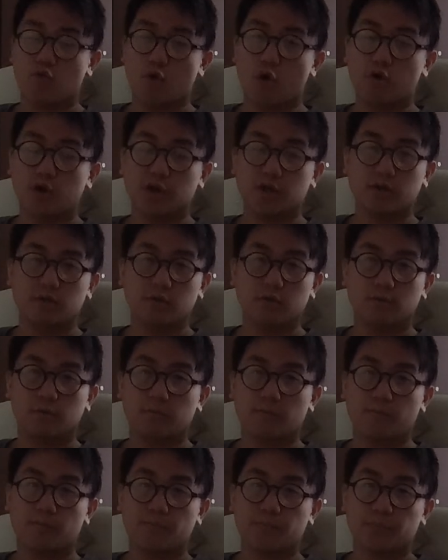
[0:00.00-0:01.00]
Rogan,
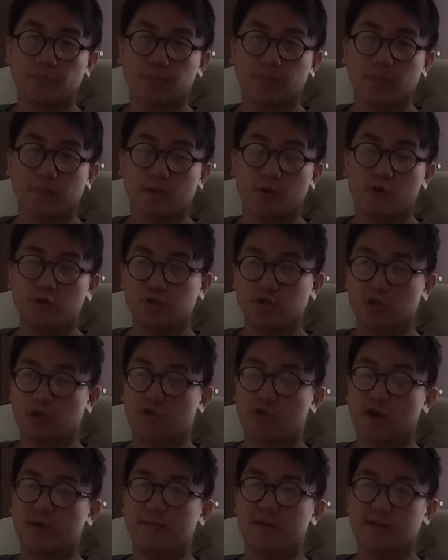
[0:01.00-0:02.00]
who's an
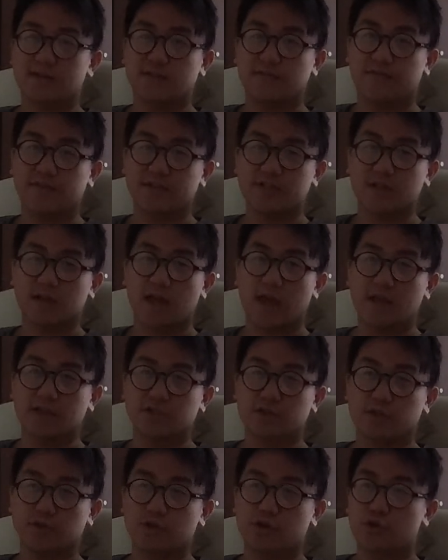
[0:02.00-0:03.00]
incredibly
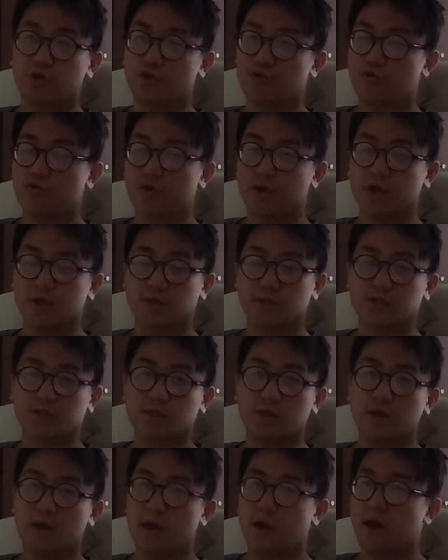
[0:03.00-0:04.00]
sophisticated, curious,
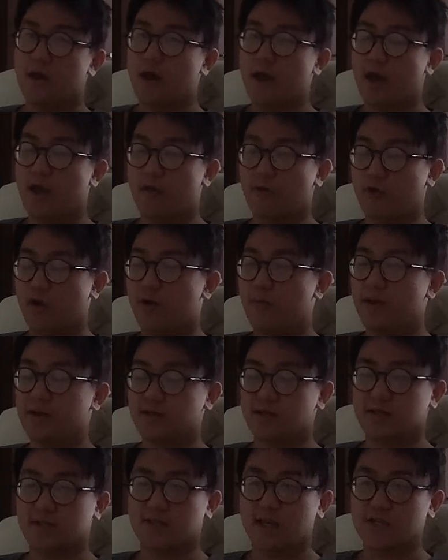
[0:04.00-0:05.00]
incredibly
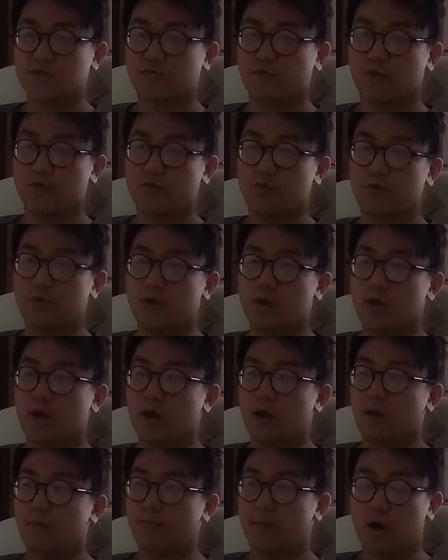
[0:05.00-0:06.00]
successful
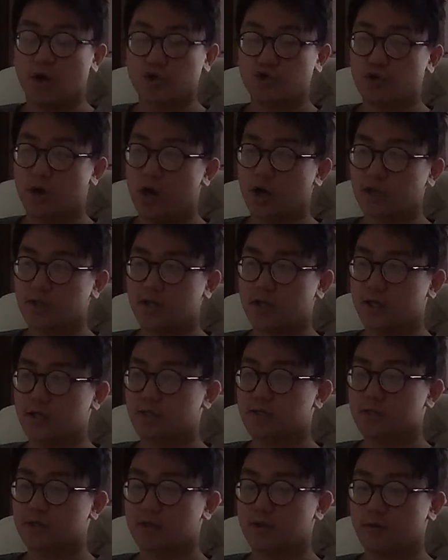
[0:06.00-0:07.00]
martial
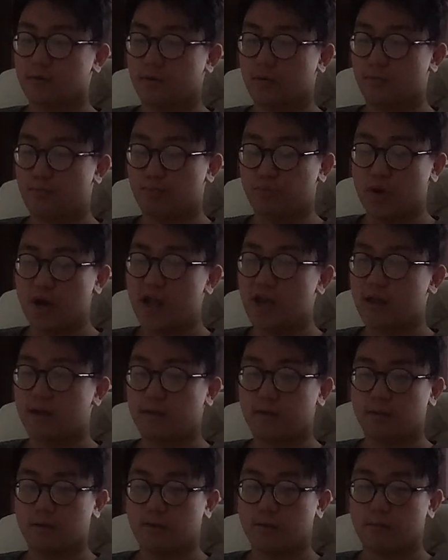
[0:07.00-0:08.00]
artist, brilliant
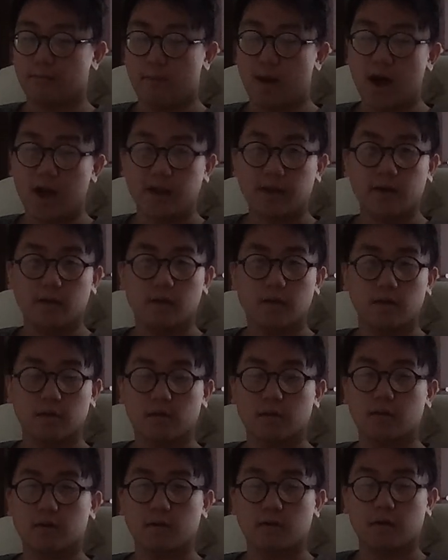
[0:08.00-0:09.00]
mind
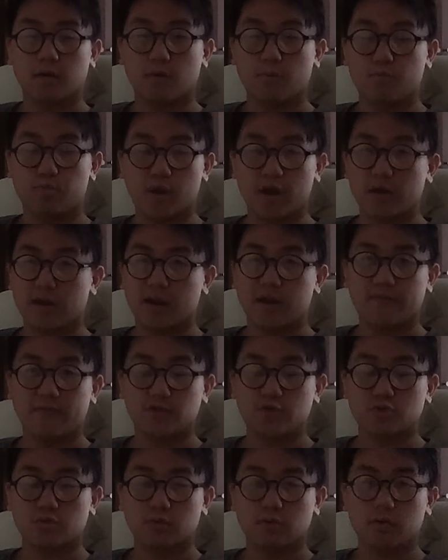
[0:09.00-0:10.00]
brilliant
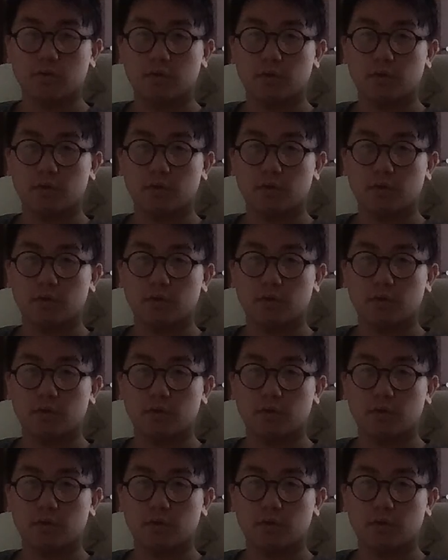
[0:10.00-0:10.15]
individual.